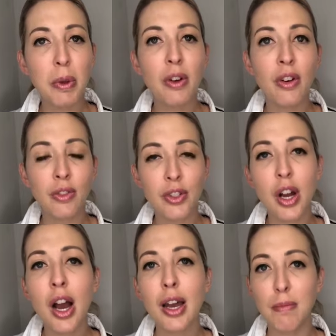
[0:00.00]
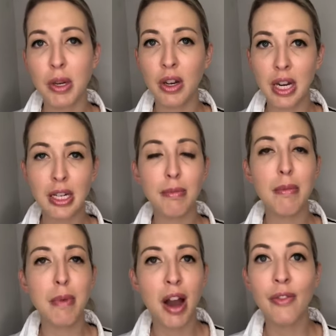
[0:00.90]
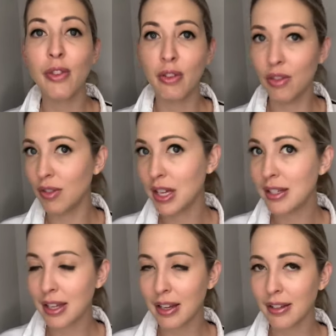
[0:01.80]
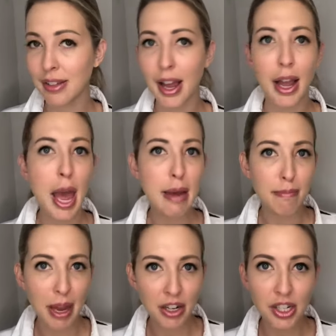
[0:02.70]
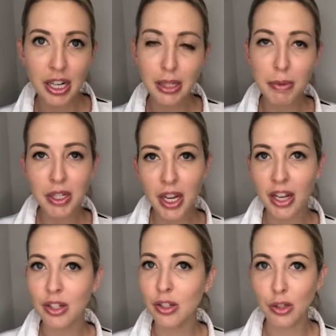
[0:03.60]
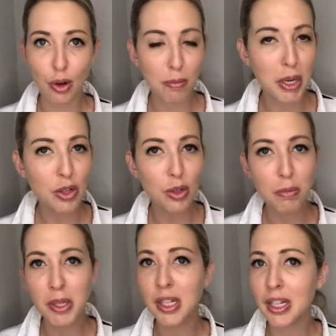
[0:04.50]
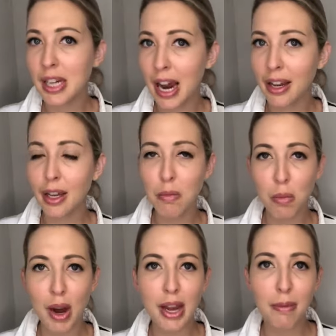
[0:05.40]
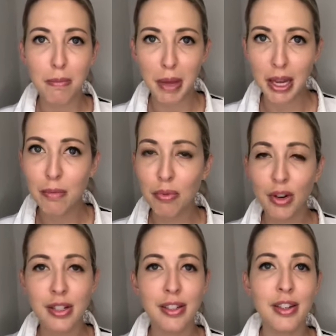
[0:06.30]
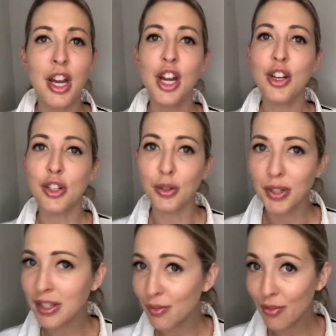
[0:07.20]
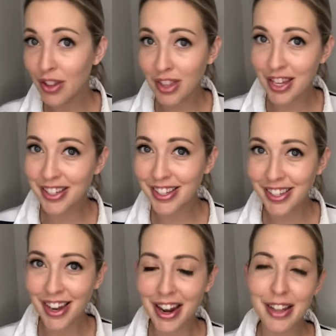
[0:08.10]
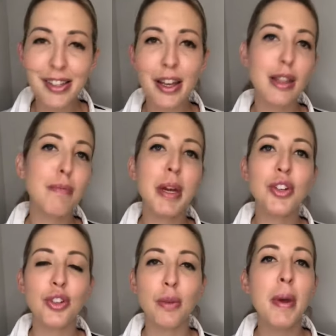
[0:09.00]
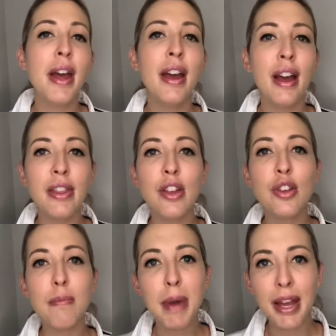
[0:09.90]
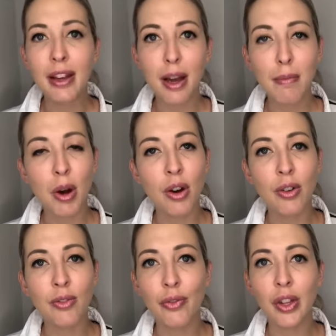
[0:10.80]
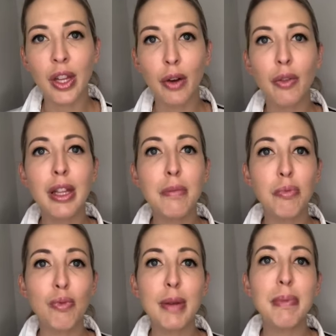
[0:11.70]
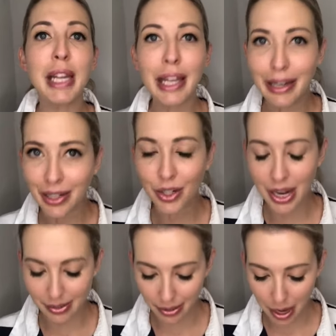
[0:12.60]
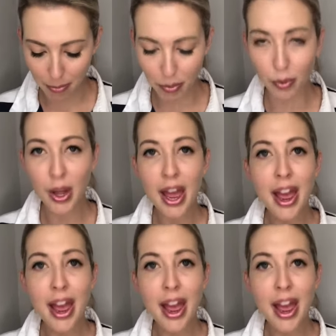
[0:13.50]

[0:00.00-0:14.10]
period of time, but you need to be mindful of all these things like managing expectations, not being too busy, taking a break, being present, doing some fun things inside and outside of the bedroom, and then you may come home feeling really replenished as a couple.